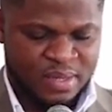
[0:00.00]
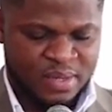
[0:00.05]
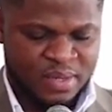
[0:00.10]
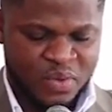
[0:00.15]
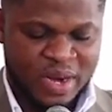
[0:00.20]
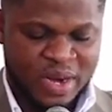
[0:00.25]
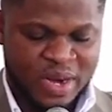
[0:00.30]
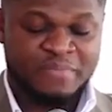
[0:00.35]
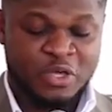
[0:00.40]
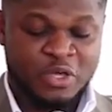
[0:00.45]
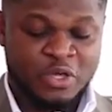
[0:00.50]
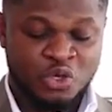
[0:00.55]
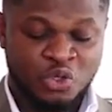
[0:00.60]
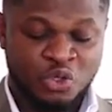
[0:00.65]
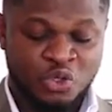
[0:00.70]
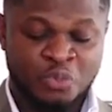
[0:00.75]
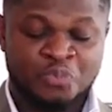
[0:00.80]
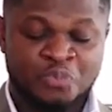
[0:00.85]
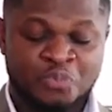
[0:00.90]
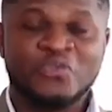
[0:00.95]
could have been
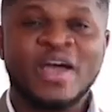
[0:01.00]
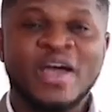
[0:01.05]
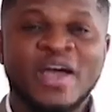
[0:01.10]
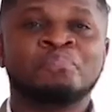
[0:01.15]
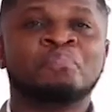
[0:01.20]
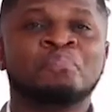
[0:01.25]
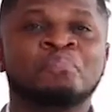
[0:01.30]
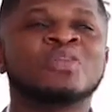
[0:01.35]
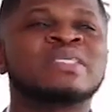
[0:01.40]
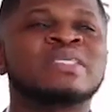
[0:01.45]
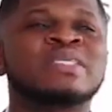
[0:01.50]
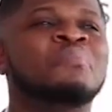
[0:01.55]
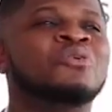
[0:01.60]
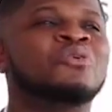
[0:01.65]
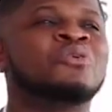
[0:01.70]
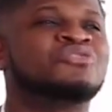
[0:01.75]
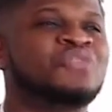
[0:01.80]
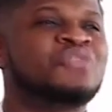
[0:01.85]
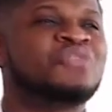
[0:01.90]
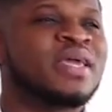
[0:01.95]
used to provide potable
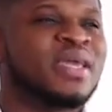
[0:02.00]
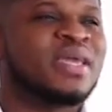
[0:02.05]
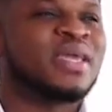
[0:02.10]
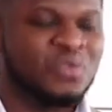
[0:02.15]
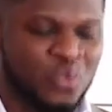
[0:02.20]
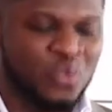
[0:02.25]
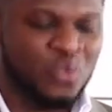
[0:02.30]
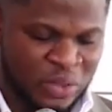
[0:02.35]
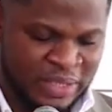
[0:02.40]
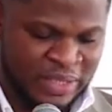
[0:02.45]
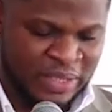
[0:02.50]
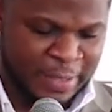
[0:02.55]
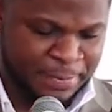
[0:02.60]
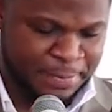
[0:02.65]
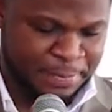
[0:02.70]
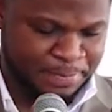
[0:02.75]
drinking water